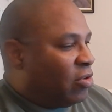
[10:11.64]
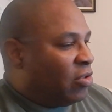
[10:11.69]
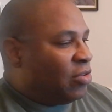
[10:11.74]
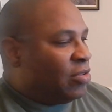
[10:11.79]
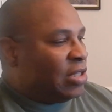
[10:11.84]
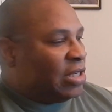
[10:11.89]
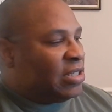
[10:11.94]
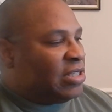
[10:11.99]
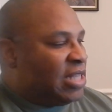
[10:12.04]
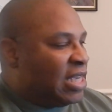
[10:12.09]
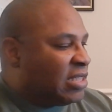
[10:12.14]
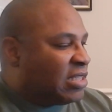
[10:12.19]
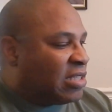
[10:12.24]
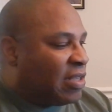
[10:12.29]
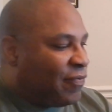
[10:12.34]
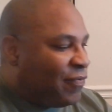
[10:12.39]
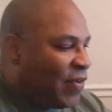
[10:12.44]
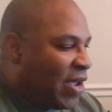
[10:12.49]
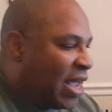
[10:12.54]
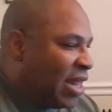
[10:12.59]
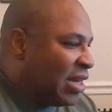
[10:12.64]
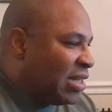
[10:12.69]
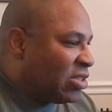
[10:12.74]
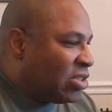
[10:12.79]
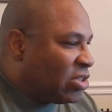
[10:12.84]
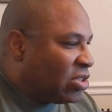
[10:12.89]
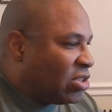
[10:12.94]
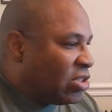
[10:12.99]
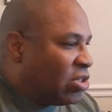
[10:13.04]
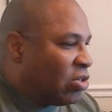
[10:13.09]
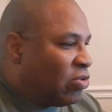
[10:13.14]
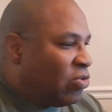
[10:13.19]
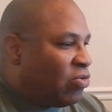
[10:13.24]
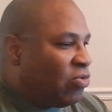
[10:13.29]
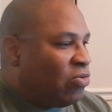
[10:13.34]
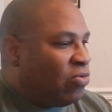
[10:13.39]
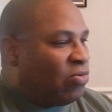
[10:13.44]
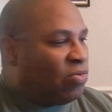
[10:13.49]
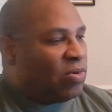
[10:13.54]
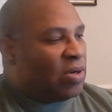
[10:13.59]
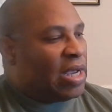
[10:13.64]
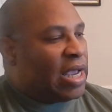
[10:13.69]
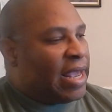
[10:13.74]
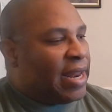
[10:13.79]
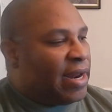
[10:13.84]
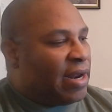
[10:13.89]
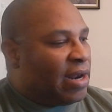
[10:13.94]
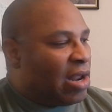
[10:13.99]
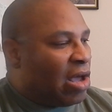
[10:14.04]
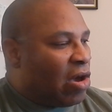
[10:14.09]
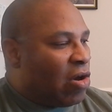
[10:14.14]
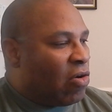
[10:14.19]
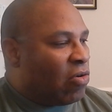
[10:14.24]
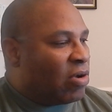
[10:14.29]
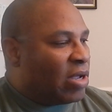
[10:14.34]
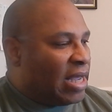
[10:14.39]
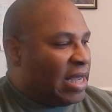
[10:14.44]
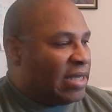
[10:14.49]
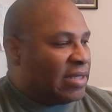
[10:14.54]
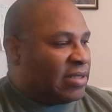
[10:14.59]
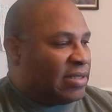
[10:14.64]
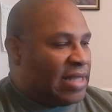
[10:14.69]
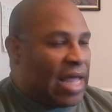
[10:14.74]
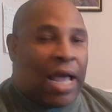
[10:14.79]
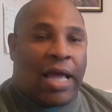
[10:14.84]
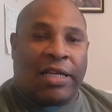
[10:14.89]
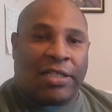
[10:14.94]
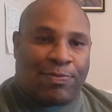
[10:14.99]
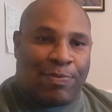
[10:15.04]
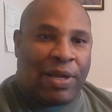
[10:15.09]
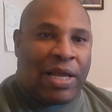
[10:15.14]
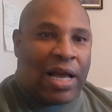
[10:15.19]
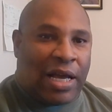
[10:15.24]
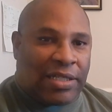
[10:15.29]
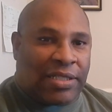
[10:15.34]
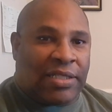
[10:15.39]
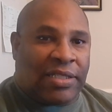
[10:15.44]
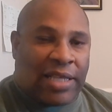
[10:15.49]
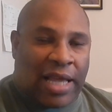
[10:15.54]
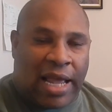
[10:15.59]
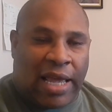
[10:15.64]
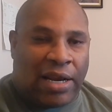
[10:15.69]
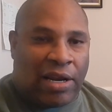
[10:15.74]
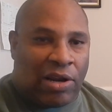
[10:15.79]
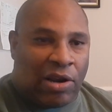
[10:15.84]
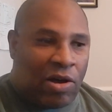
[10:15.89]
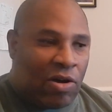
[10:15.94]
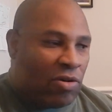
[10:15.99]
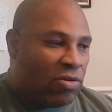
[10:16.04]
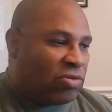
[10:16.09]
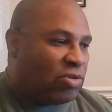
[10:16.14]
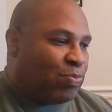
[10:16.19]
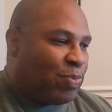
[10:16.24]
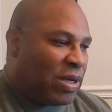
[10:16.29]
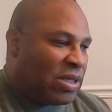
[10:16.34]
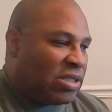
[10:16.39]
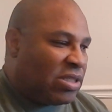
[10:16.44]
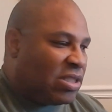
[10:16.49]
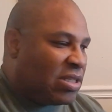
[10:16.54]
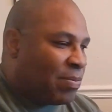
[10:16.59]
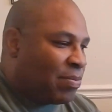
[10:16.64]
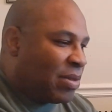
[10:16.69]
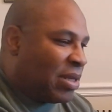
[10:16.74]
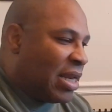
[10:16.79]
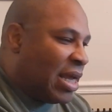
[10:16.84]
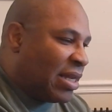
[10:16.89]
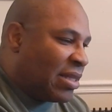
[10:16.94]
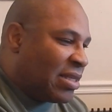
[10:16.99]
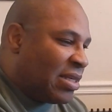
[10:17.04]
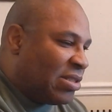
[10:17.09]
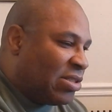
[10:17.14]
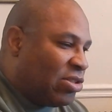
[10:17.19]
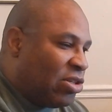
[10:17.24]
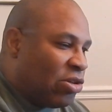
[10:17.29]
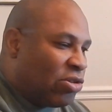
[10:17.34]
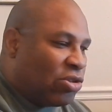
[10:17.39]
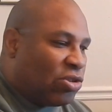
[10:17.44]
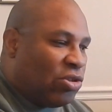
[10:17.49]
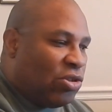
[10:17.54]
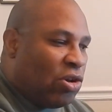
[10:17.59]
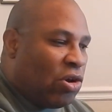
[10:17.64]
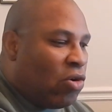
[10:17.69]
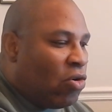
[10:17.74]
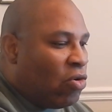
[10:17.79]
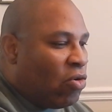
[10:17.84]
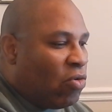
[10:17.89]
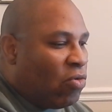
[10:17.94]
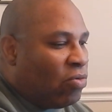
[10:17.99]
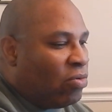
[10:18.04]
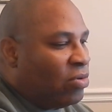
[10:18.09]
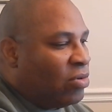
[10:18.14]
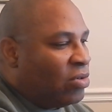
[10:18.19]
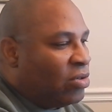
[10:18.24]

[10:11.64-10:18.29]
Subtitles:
the disadvantages to analog is that it's because it's analog, especially something like this. There's no